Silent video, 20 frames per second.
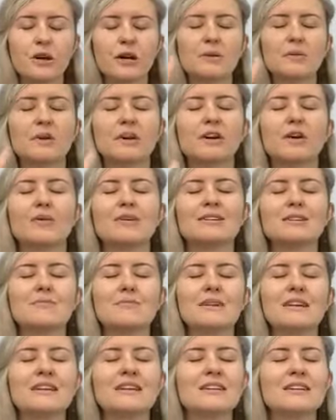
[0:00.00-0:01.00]
we're going to
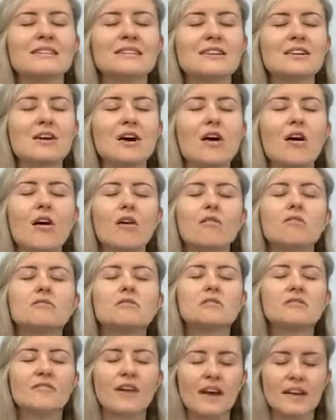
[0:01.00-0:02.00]
begin to
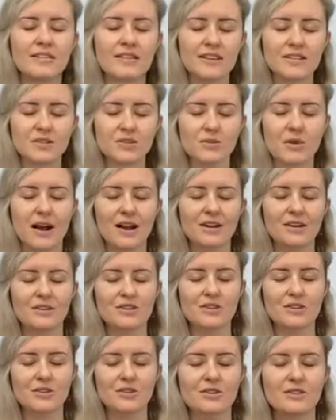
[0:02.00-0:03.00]
cultivate this
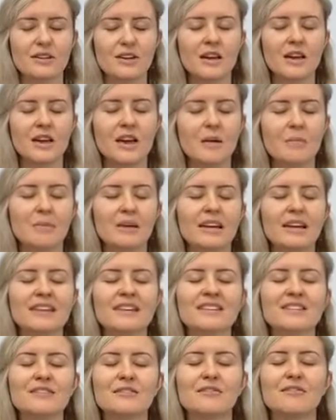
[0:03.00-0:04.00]
gratitude,
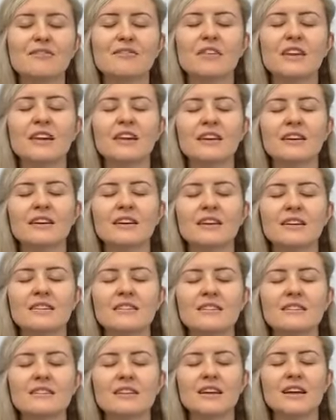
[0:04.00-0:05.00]
begin to feel
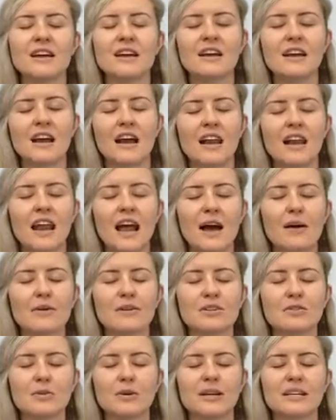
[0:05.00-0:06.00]
it, allow
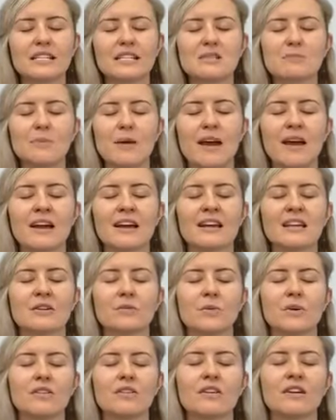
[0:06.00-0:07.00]
it to expand
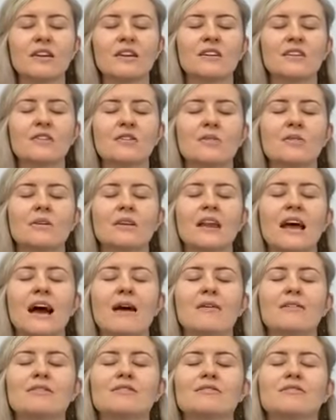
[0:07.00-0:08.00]
within you,
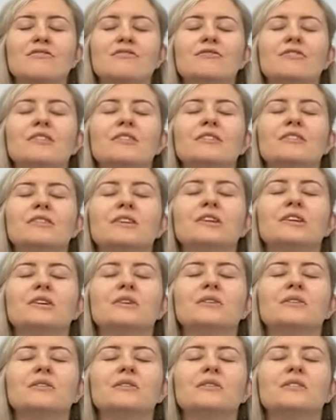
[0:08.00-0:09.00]
allow it to fill you.
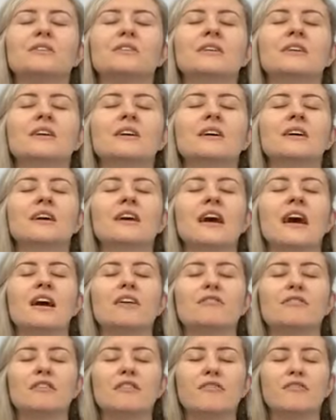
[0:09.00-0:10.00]

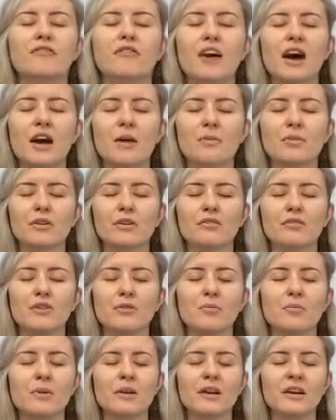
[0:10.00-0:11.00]
Every fiber of your
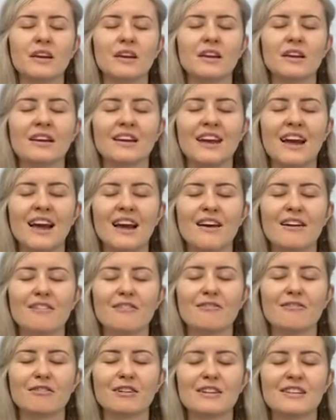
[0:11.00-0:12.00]
being,
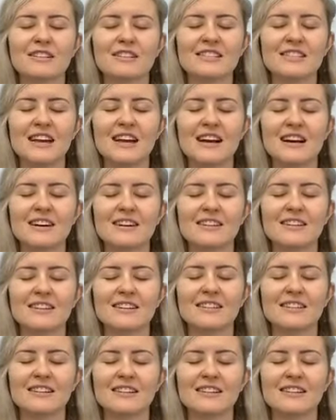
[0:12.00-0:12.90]
every cell.